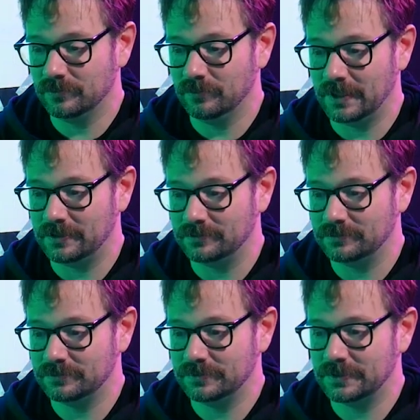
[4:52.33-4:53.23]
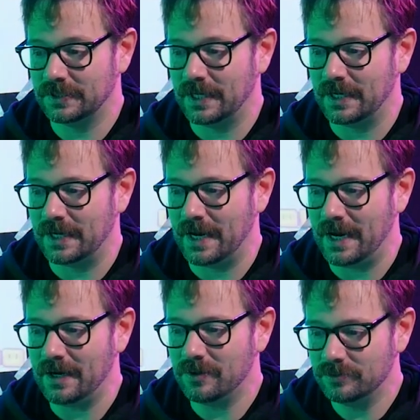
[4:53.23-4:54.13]
well,
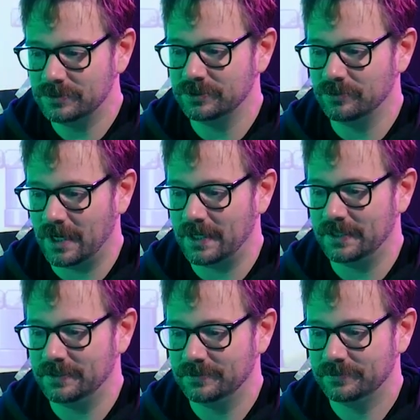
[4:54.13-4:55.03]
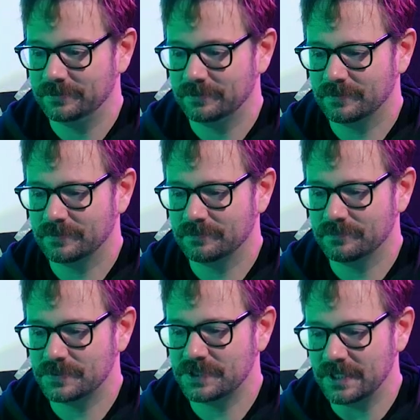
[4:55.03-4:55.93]
how do I
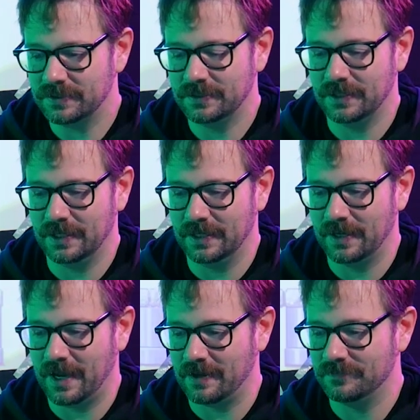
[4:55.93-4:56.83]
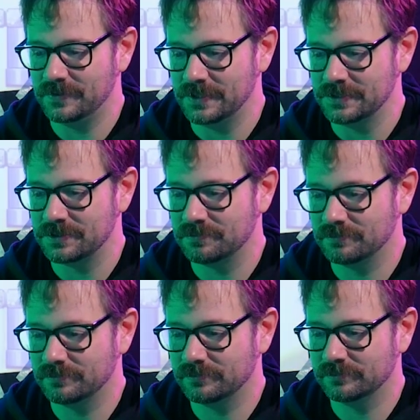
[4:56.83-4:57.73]
sit and have these
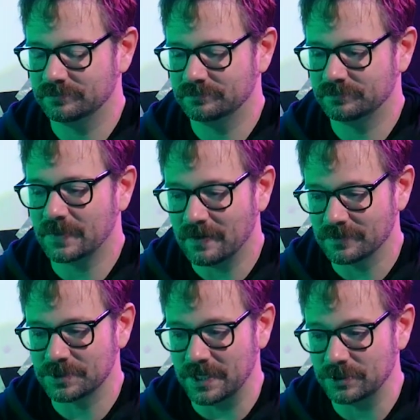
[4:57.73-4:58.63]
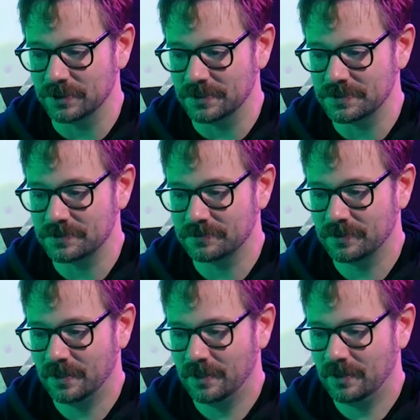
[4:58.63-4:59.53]
conversations
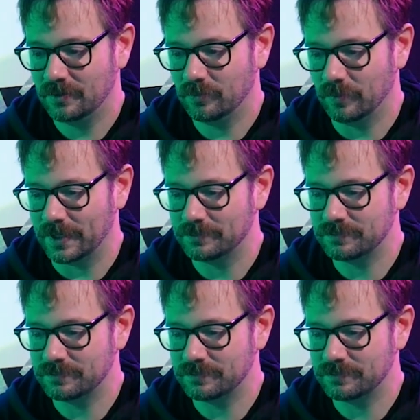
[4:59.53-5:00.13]
when I'm